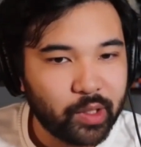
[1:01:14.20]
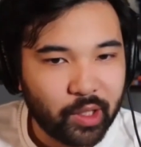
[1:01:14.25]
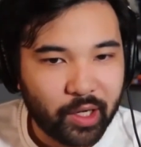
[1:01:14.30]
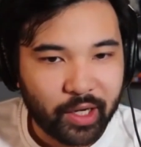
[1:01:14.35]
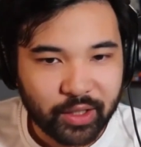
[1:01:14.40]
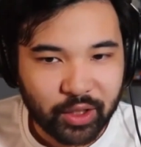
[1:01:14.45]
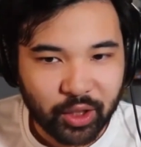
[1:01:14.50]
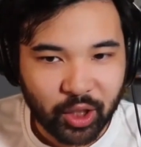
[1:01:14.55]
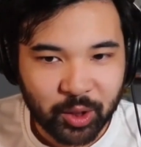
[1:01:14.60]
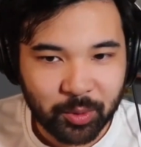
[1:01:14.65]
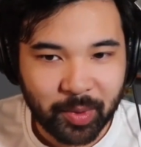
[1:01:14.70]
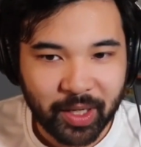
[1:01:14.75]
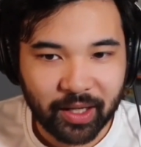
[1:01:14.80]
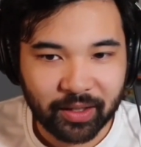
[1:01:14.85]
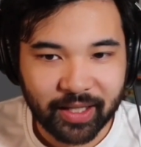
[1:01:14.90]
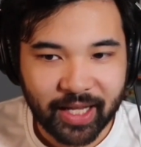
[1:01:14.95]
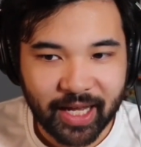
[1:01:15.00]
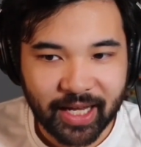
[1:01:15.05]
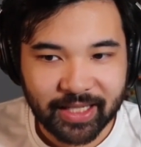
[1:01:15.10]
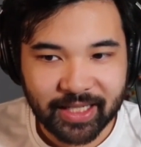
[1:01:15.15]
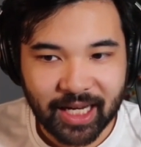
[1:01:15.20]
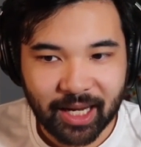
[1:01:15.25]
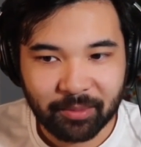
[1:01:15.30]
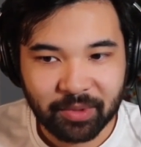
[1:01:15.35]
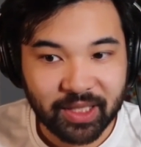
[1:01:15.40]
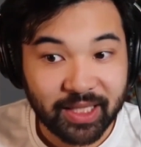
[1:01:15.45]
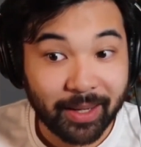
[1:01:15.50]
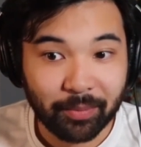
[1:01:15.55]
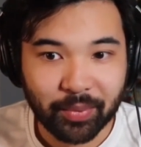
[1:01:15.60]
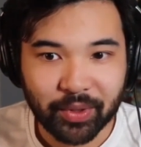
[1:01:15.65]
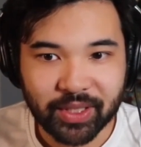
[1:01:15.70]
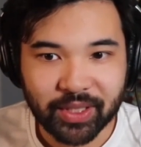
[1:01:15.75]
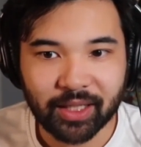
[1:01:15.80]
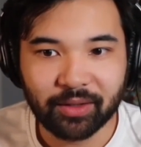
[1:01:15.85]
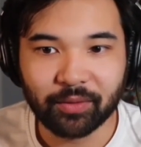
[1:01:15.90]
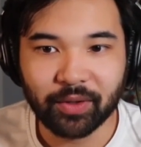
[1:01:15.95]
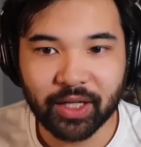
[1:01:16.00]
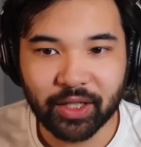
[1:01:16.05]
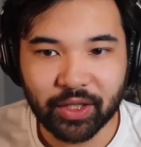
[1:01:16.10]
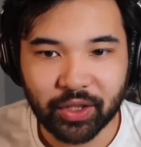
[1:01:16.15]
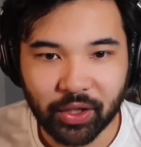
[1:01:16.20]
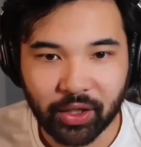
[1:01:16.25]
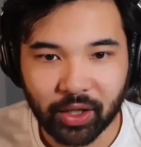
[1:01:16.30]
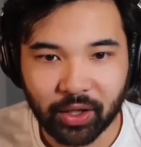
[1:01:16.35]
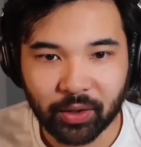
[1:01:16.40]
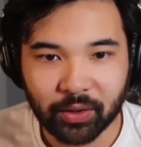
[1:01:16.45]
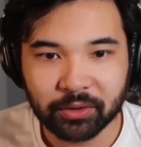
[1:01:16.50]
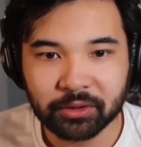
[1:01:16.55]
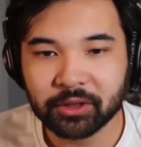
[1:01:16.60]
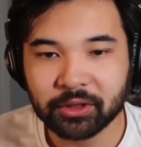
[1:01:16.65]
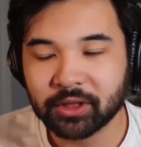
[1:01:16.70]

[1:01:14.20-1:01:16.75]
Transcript: talked about last time the 10% ratio,